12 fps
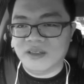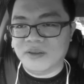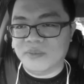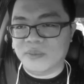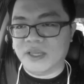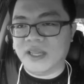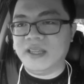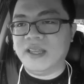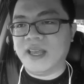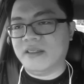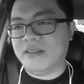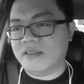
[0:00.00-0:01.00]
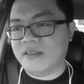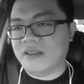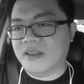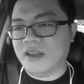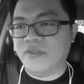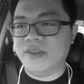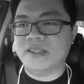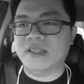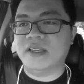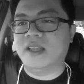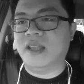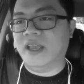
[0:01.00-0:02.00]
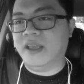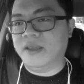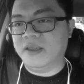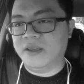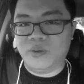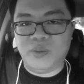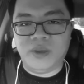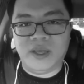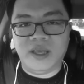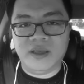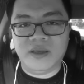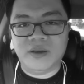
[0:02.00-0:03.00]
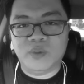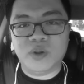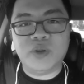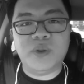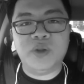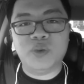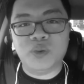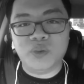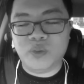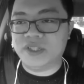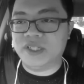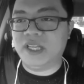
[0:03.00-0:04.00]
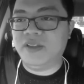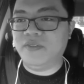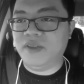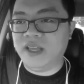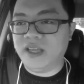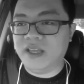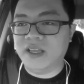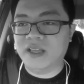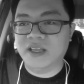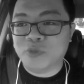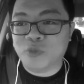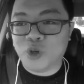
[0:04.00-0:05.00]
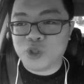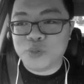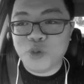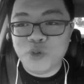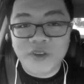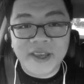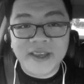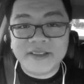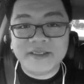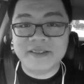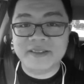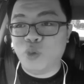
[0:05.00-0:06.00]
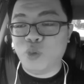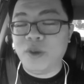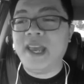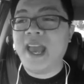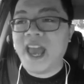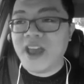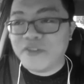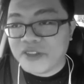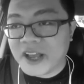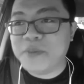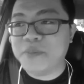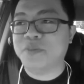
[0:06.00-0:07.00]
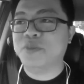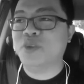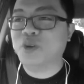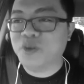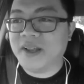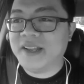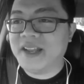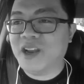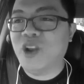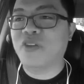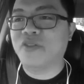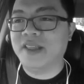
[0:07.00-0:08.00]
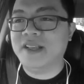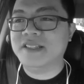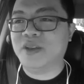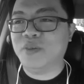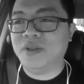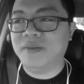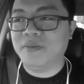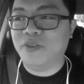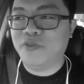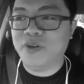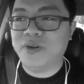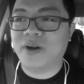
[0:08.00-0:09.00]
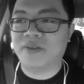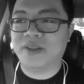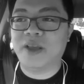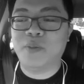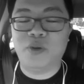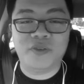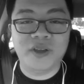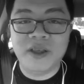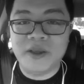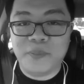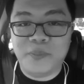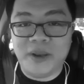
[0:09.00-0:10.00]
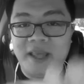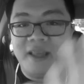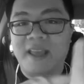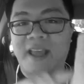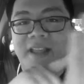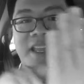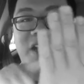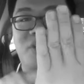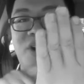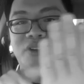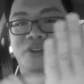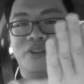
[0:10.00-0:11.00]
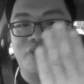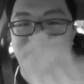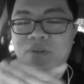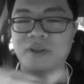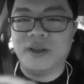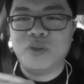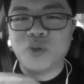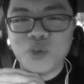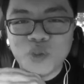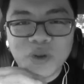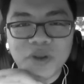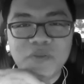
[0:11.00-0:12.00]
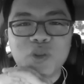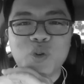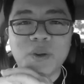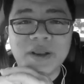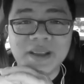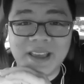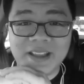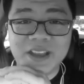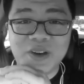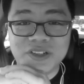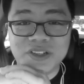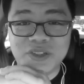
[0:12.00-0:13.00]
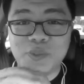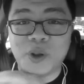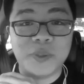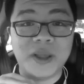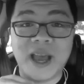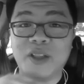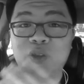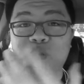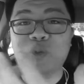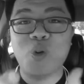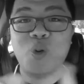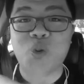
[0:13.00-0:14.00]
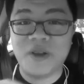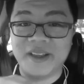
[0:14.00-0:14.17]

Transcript: But then yet, every single day, what do? We watch TV, watch movies. We have time. There are a lot of things that we fill our time with. Playing Candy Crush on the phone. I don't even know whether Candy Crush is still popular. I don't know.